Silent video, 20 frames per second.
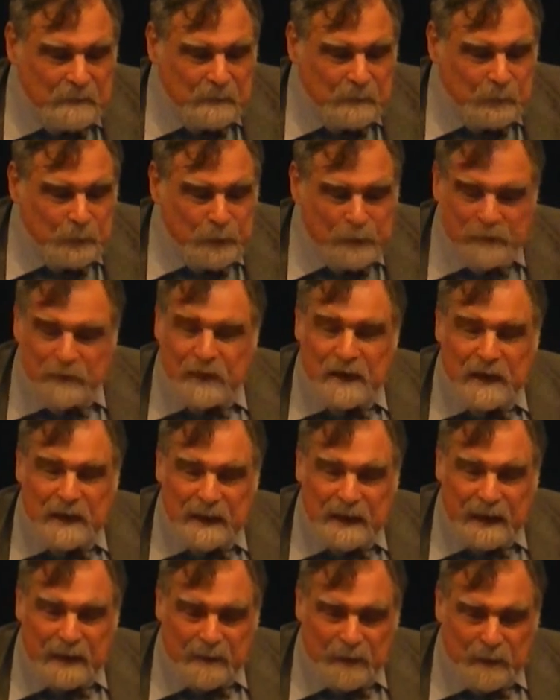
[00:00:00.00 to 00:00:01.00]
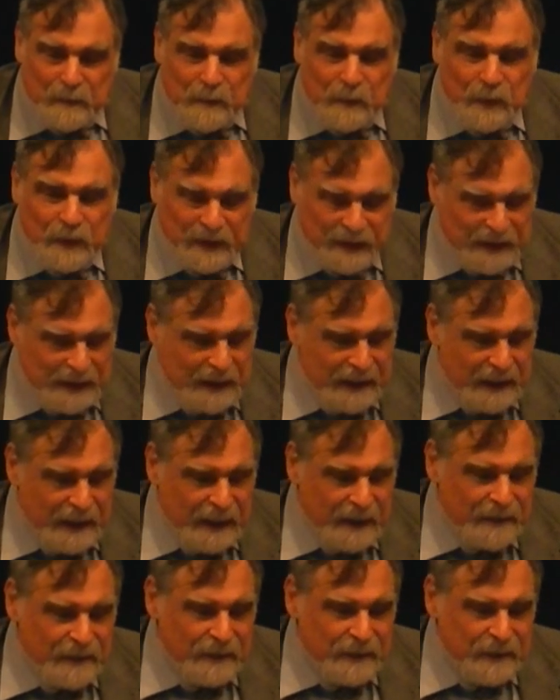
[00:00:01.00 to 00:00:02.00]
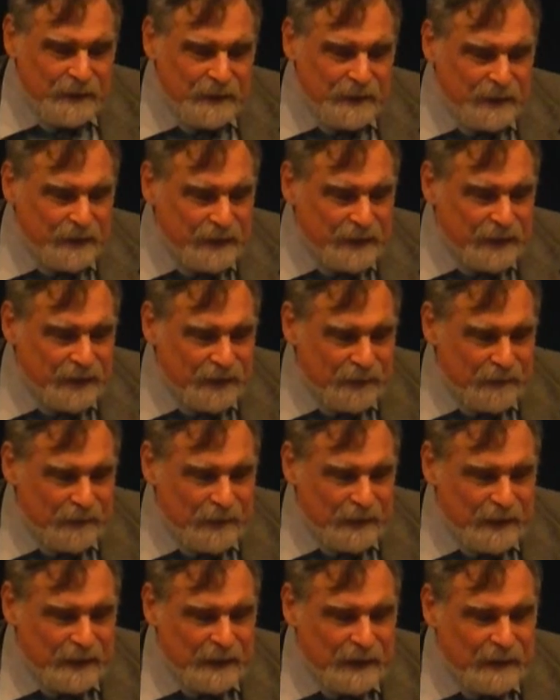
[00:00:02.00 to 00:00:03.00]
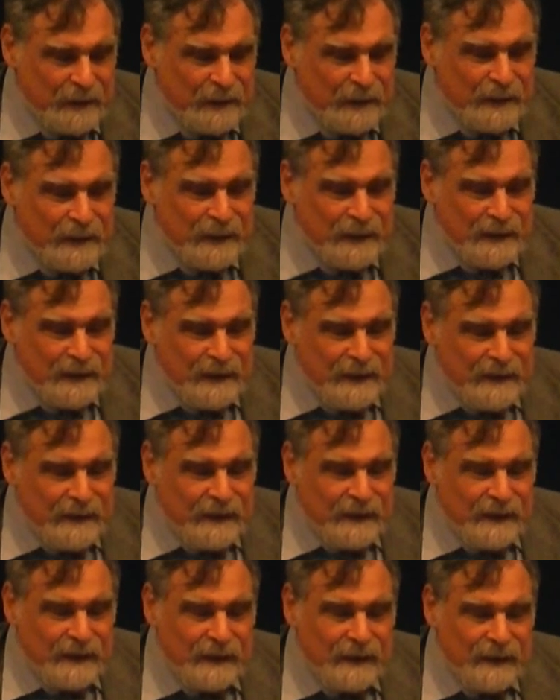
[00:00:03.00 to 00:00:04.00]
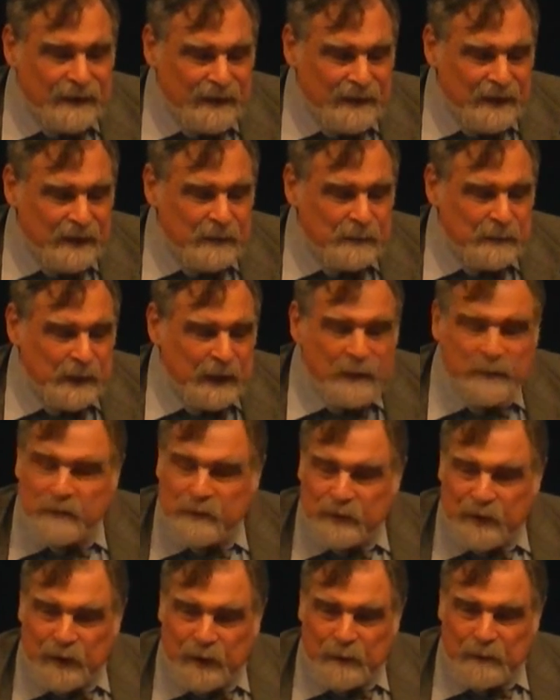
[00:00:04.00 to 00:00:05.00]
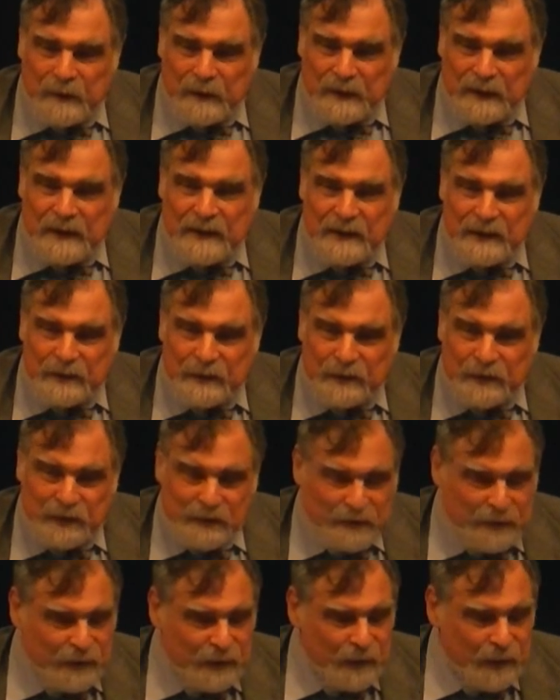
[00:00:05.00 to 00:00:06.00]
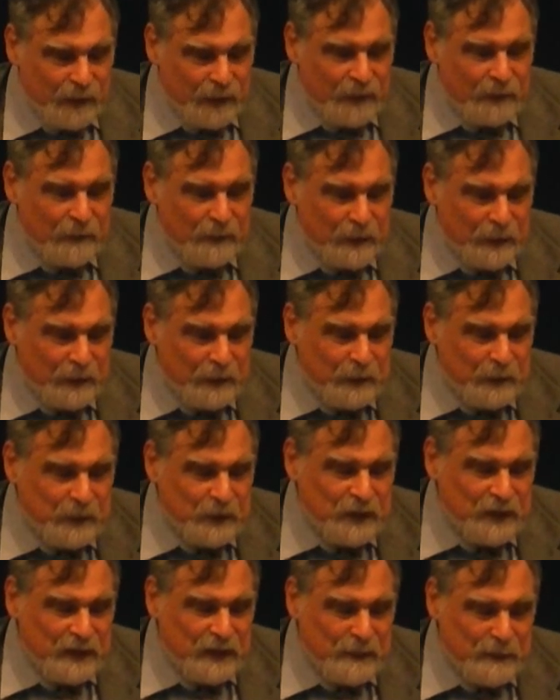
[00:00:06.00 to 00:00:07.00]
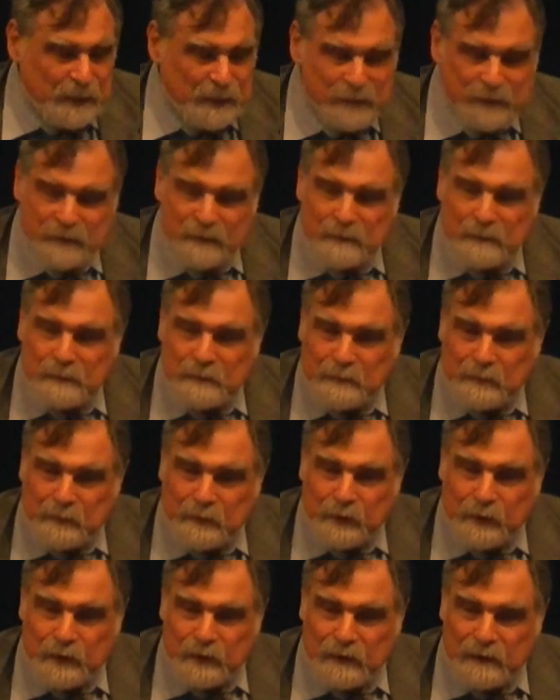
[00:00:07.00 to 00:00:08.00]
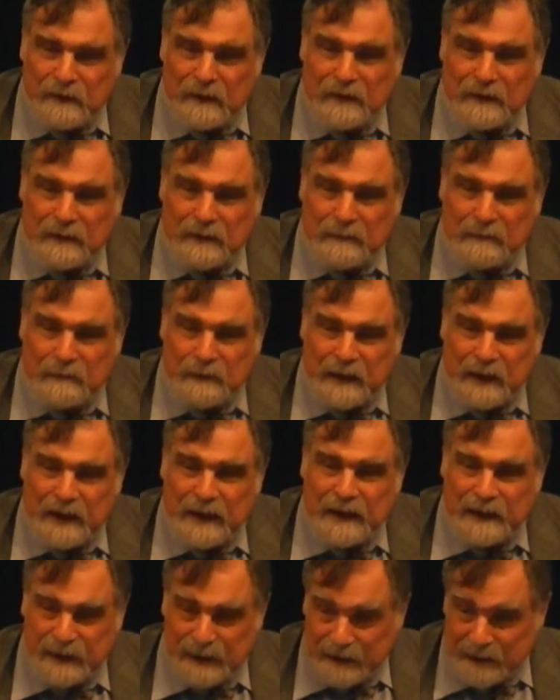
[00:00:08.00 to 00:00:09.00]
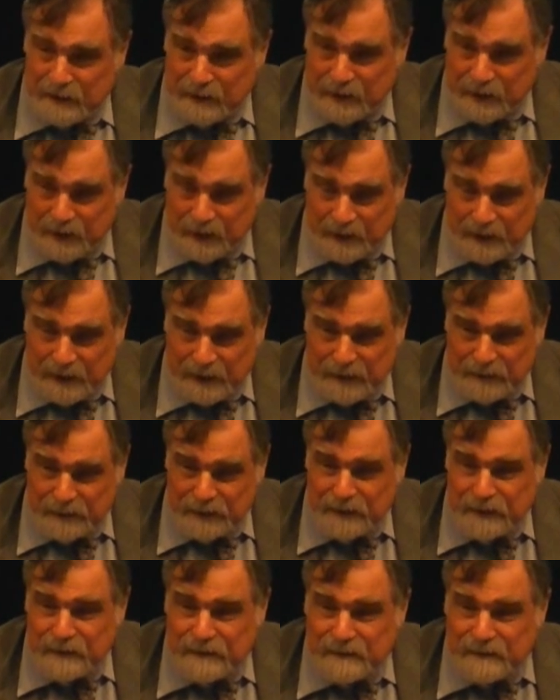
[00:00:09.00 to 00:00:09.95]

revealing of the point that I have under discussion right now. This patriarch, Meletios IV, where you see him in full regalia on the left,